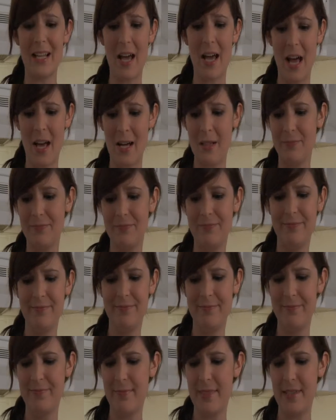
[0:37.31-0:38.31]
I
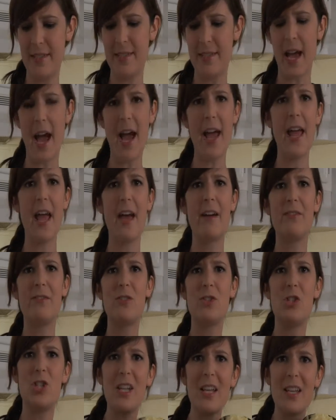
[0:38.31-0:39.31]

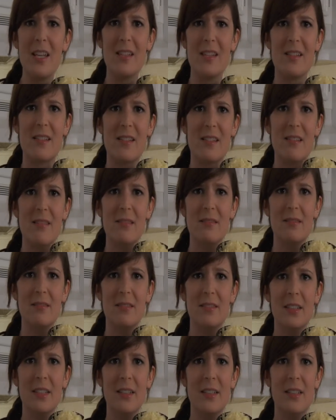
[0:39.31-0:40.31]
have cheese.
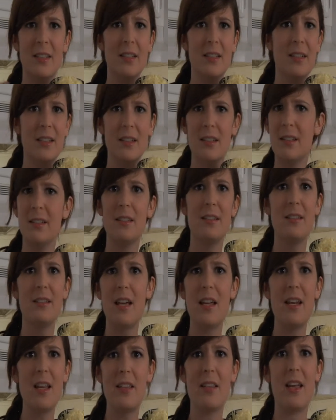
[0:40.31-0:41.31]

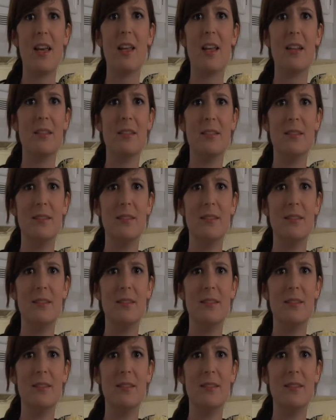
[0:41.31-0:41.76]
Anything.